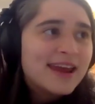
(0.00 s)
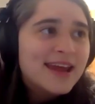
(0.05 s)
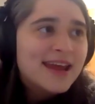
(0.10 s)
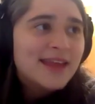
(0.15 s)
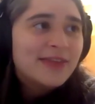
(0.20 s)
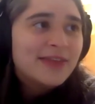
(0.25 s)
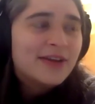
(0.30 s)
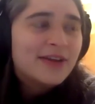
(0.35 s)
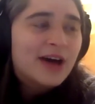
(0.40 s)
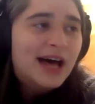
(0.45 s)

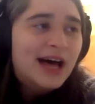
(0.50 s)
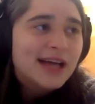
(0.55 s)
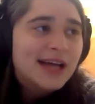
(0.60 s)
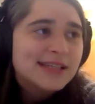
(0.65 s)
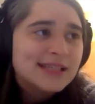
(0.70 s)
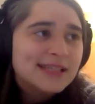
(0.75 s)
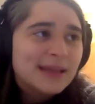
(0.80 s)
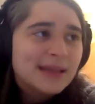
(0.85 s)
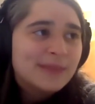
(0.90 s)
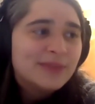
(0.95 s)
hate the
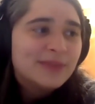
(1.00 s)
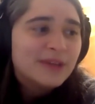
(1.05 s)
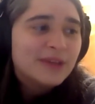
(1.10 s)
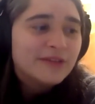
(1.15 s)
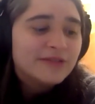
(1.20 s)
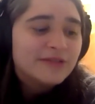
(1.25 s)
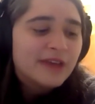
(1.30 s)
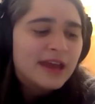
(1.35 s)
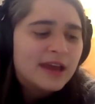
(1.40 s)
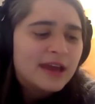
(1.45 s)
concept
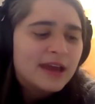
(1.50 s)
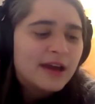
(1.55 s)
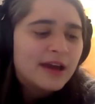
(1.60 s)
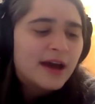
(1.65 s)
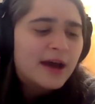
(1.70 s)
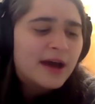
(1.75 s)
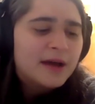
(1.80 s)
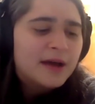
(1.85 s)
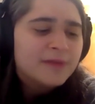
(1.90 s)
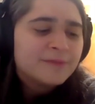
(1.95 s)
of like
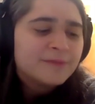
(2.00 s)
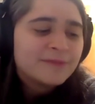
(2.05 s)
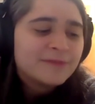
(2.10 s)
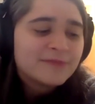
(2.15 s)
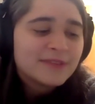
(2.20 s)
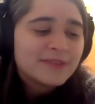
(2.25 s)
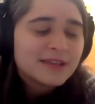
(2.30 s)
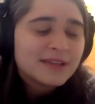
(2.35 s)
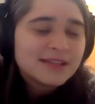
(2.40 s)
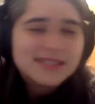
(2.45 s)

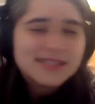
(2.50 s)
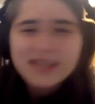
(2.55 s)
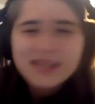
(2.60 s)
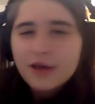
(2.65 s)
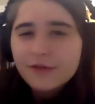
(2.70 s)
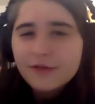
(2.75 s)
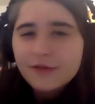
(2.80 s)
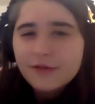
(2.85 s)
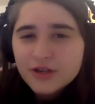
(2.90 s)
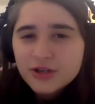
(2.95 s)

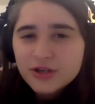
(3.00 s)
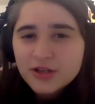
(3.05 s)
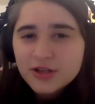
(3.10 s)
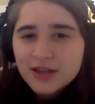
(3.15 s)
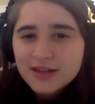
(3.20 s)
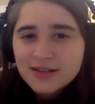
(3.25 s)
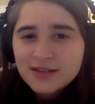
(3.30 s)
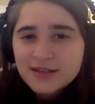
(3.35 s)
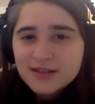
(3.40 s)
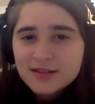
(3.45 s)

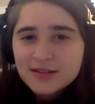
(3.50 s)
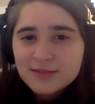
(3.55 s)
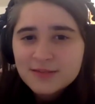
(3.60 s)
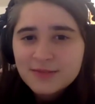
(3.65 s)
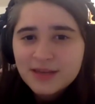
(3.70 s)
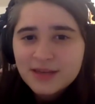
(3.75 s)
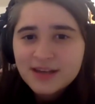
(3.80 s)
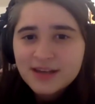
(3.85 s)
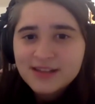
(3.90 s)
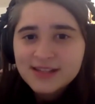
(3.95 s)
selfishness,
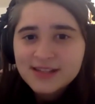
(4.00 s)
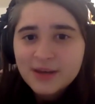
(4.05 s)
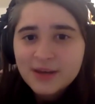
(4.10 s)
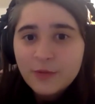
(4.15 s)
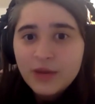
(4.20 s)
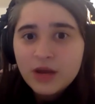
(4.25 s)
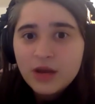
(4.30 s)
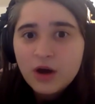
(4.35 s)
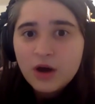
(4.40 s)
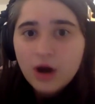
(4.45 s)
because like
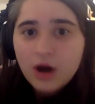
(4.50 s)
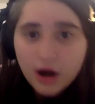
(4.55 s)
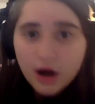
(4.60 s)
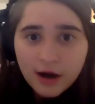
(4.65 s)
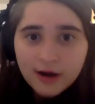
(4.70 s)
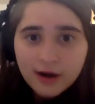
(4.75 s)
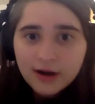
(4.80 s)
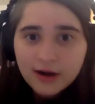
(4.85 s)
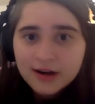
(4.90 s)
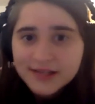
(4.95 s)
we
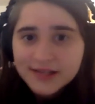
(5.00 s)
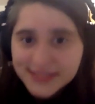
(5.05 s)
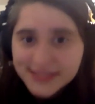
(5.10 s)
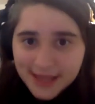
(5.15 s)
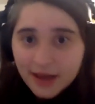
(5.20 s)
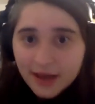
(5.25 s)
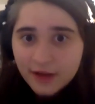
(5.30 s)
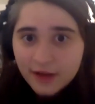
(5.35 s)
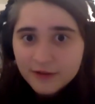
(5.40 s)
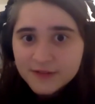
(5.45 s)
are
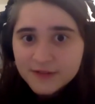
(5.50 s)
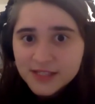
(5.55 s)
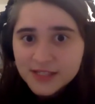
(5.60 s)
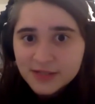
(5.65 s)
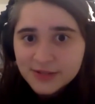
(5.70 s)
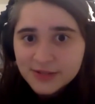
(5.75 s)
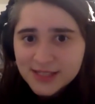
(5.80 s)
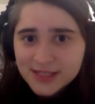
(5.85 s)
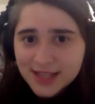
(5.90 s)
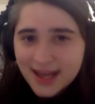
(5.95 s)
ourselves.
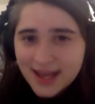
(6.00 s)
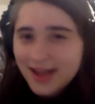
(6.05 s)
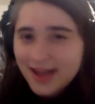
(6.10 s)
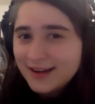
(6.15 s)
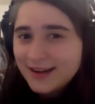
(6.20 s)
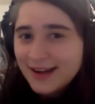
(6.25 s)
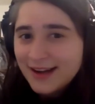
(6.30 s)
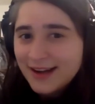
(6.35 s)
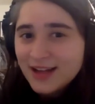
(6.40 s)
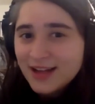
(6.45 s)
So it's kind
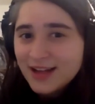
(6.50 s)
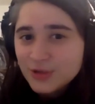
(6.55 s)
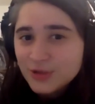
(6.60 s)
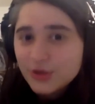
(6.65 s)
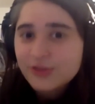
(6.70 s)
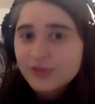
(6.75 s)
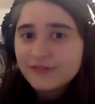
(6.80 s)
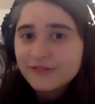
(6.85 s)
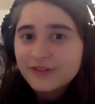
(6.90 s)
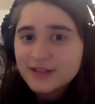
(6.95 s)
of
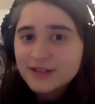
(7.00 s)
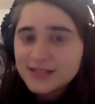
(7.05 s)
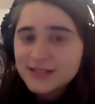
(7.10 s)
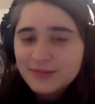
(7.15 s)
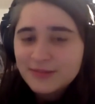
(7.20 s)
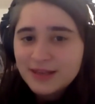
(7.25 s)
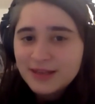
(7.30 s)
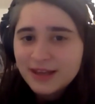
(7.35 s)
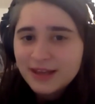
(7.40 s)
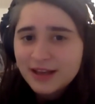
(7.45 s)
natural for us to
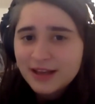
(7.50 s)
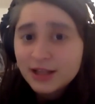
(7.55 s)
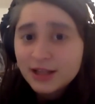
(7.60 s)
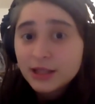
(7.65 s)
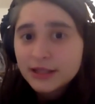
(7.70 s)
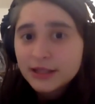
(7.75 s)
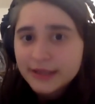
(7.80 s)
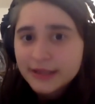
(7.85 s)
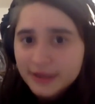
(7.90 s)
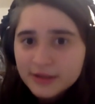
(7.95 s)
be like a
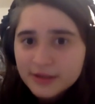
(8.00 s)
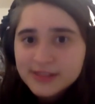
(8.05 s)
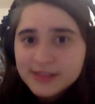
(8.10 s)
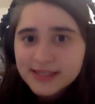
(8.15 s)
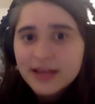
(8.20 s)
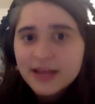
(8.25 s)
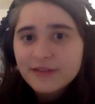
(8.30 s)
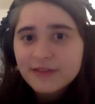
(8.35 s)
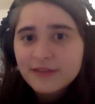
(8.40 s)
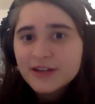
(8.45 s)
little
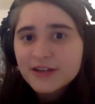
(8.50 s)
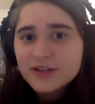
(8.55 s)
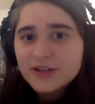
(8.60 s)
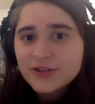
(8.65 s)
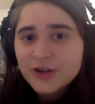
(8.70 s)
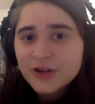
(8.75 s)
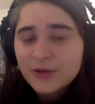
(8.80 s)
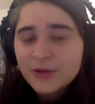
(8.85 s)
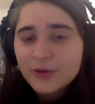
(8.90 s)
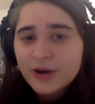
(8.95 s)
selfish.
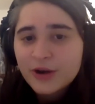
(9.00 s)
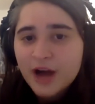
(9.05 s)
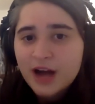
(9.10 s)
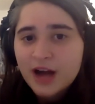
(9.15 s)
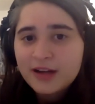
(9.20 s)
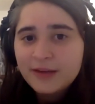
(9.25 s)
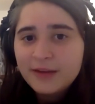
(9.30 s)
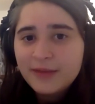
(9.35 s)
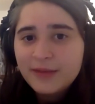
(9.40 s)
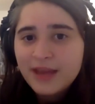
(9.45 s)
Like we're not
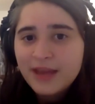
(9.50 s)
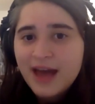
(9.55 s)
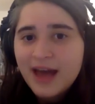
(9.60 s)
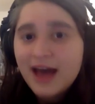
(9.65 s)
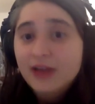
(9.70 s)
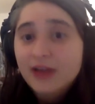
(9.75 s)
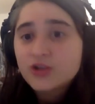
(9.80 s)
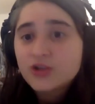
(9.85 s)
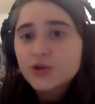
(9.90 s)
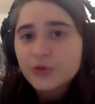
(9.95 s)
going to be
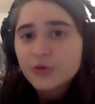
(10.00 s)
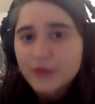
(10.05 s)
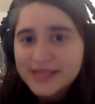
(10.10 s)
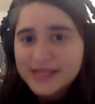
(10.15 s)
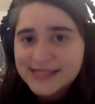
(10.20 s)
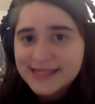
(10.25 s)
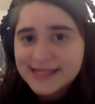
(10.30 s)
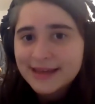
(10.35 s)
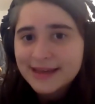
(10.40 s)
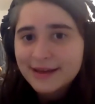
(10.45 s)

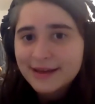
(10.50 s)
altruistic.